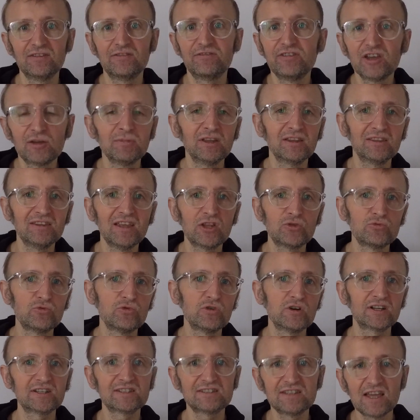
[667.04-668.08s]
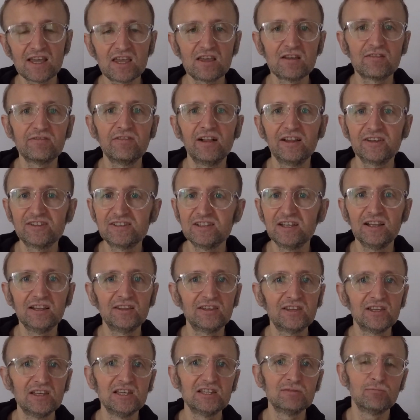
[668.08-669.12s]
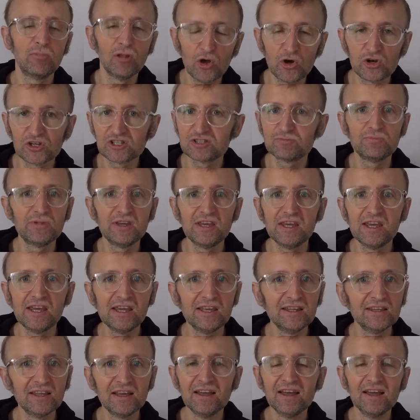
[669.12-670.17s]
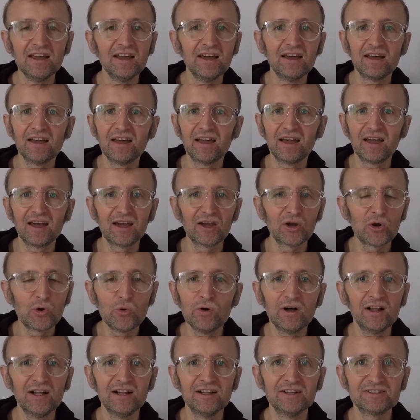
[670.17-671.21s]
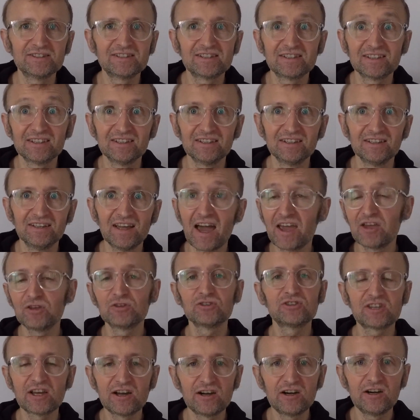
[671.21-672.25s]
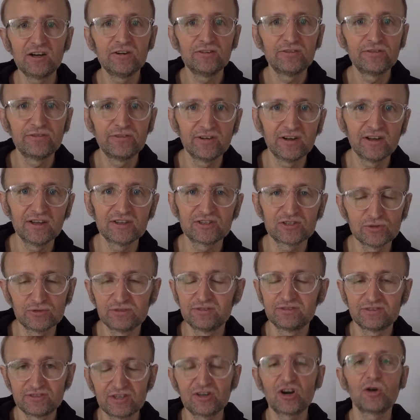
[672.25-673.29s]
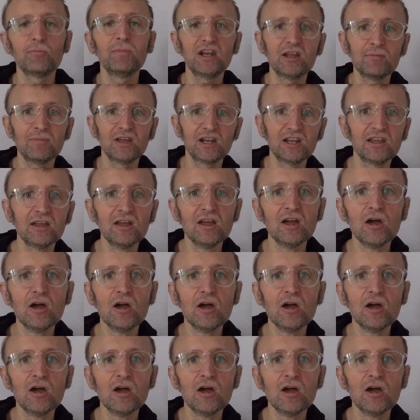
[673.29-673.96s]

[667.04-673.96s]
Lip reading: Figment Network, Staking Facilities, Blocksbean, who else? AION Surf. So there are many